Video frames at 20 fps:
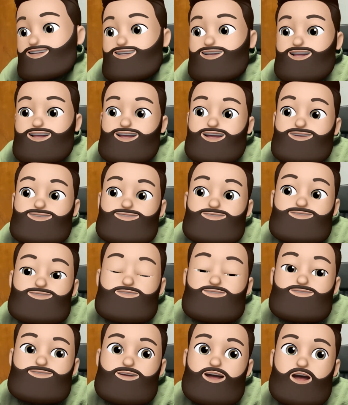thing
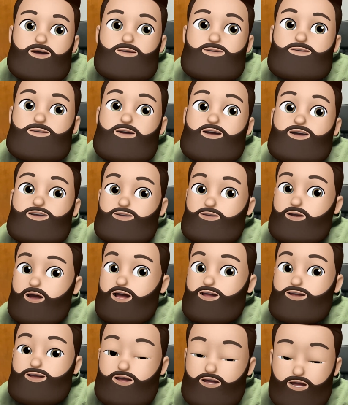
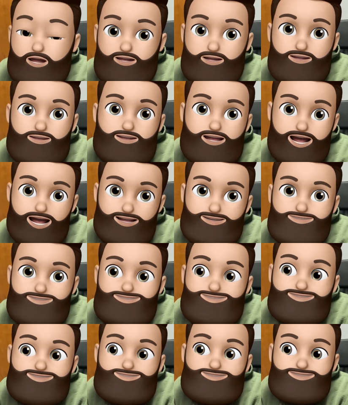throughout all of that.
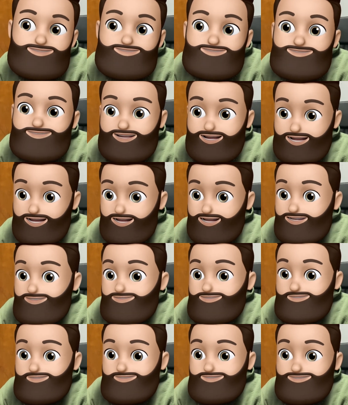
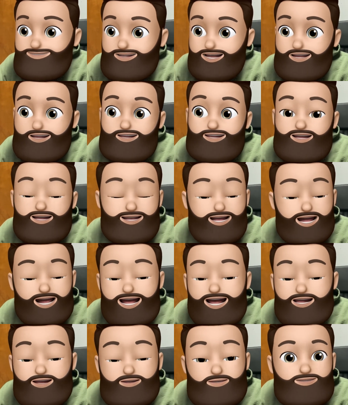And there's a
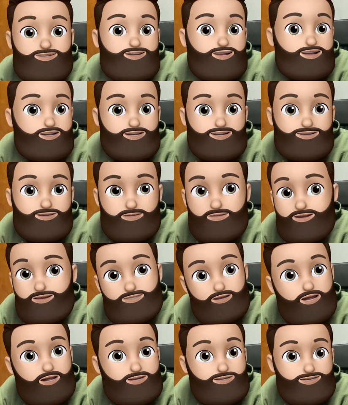god who's in control of all of